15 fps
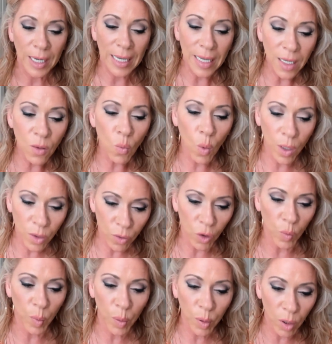in one
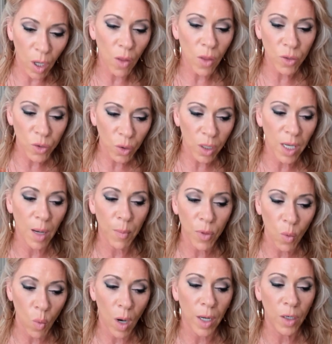group, put all those who cup
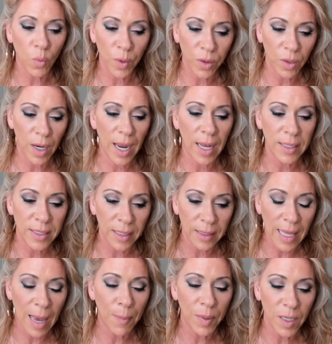the water with their hands and
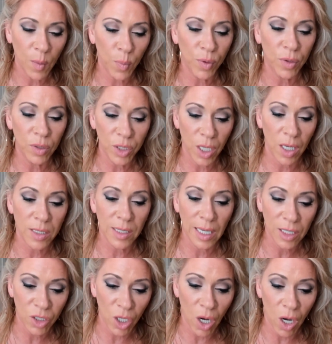lap it up with their tongues
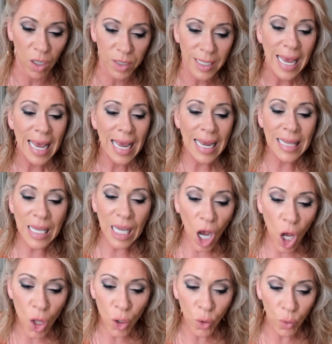like dogs. In the
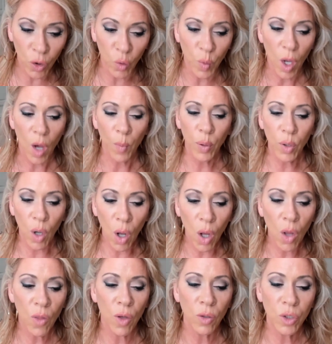other group, put
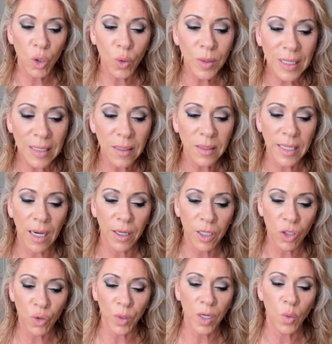all those who kneel down
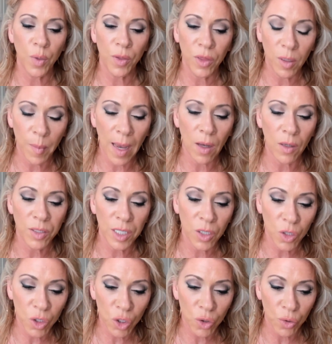and drink with their mouths in
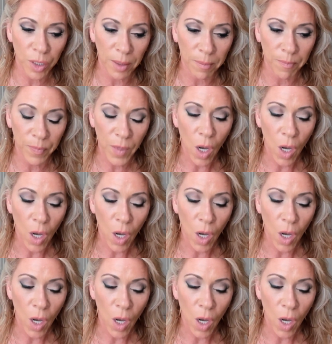the stream.